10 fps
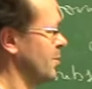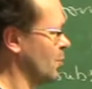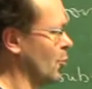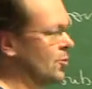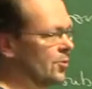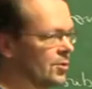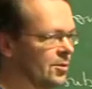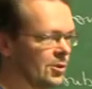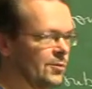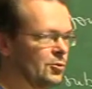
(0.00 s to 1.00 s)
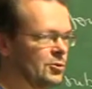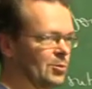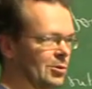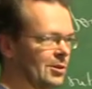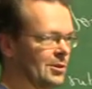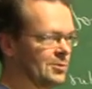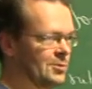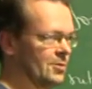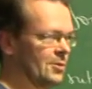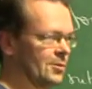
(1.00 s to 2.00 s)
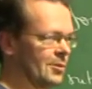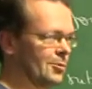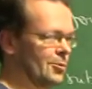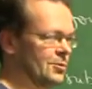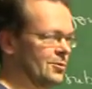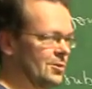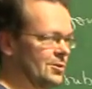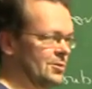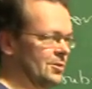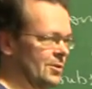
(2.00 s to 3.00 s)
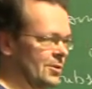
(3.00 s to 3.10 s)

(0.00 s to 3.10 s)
ball if you symmetrize across these